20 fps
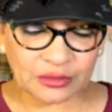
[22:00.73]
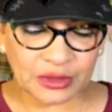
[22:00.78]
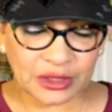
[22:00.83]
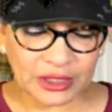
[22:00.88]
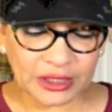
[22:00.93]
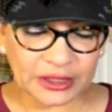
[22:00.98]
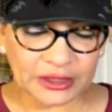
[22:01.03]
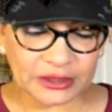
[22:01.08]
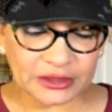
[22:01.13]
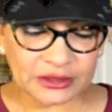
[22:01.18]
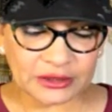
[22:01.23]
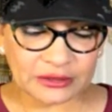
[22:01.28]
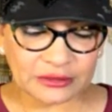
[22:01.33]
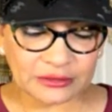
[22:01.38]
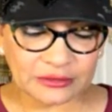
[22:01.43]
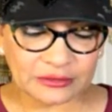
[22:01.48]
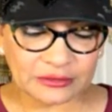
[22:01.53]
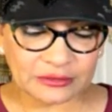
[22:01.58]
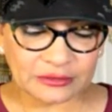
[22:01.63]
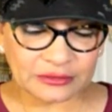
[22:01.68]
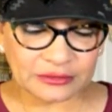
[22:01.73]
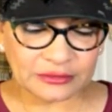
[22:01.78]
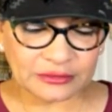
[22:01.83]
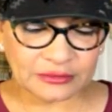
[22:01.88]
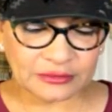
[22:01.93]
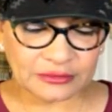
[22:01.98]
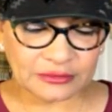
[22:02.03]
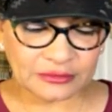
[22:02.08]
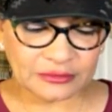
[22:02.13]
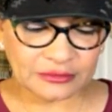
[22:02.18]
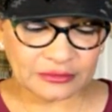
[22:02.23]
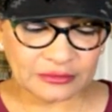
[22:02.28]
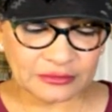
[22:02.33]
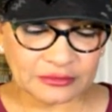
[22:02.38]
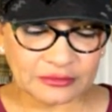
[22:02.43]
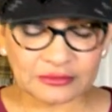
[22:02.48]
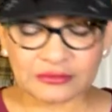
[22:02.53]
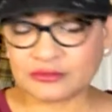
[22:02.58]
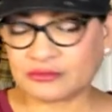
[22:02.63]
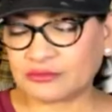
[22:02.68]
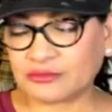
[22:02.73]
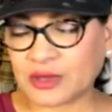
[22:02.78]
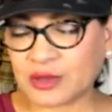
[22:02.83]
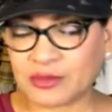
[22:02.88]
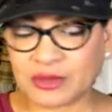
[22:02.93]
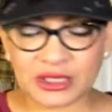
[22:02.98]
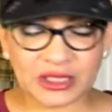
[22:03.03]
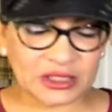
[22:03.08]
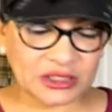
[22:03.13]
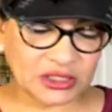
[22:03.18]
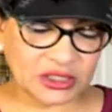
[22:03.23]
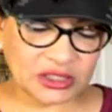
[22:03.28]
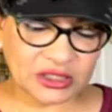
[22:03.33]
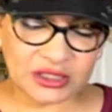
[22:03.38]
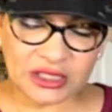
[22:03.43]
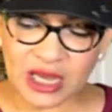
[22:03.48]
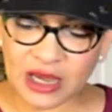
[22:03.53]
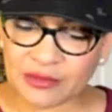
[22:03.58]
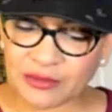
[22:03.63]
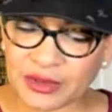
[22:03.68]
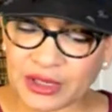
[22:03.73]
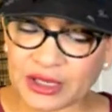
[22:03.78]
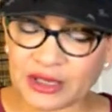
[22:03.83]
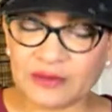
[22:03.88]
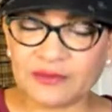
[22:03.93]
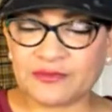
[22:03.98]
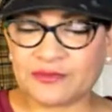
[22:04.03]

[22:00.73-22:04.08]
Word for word: place. Maybe he's just happy.